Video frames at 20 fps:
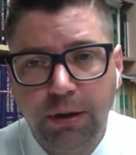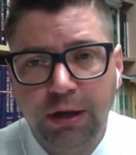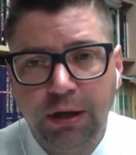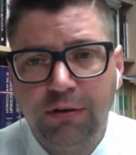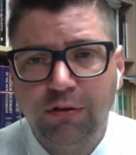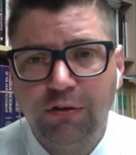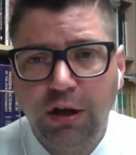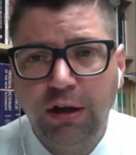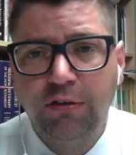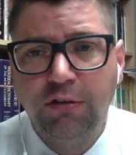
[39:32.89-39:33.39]

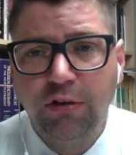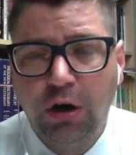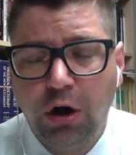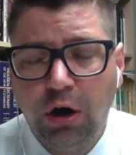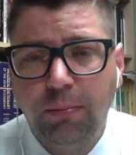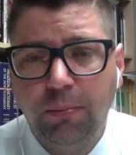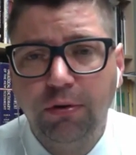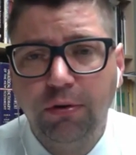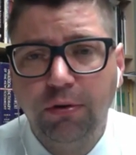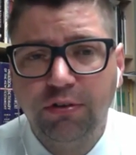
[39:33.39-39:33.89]
it's
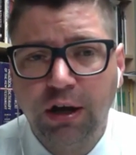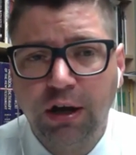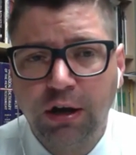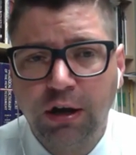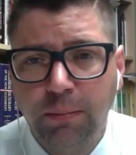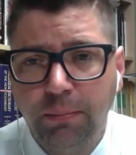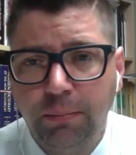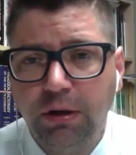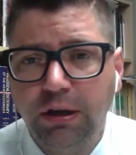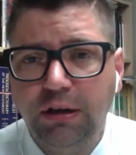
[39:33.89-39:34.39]
almost a
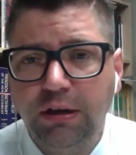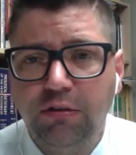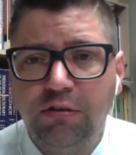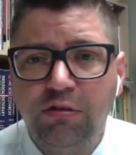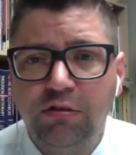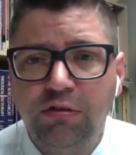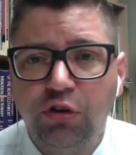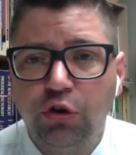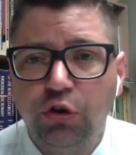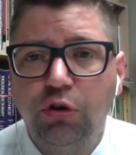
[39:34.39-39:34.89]
complete
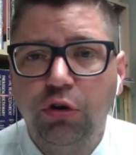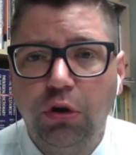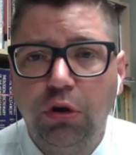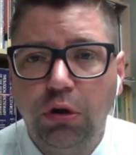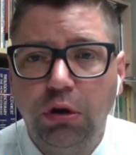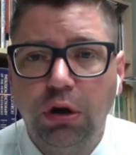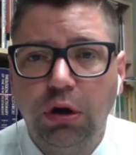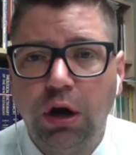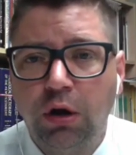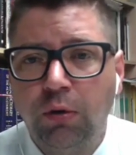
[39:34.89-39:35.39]

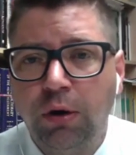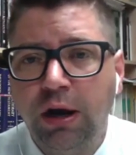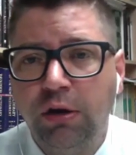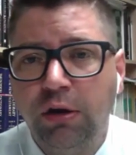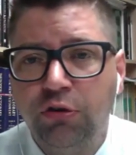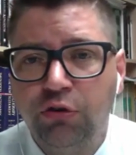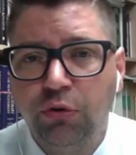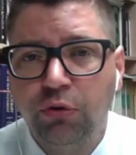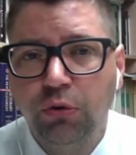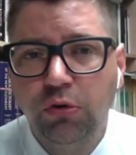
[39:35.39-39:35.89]
circle
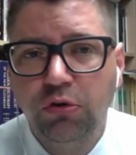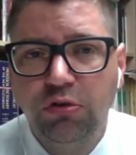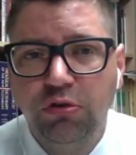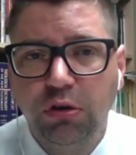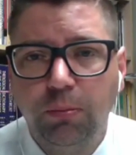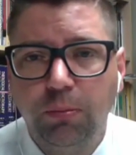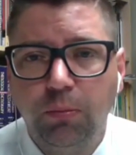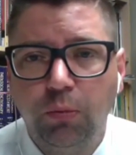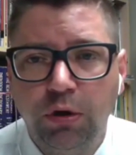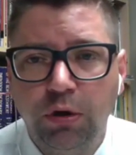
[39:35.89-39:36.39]
around
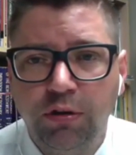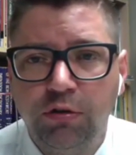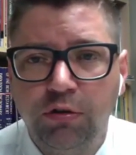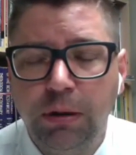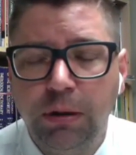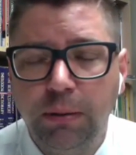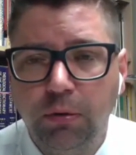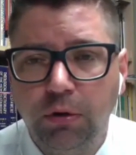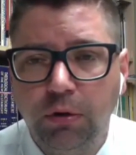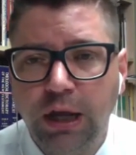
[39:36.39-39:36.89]
Jerusalem where these
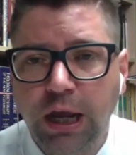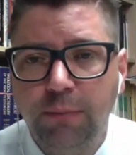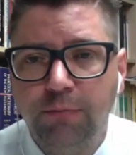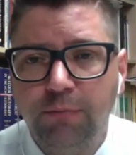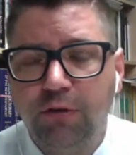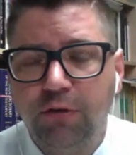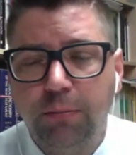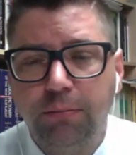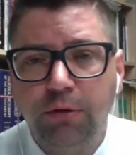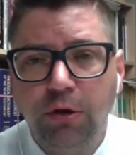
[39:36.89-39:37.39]
people came
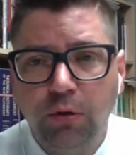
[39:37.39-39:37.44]
from.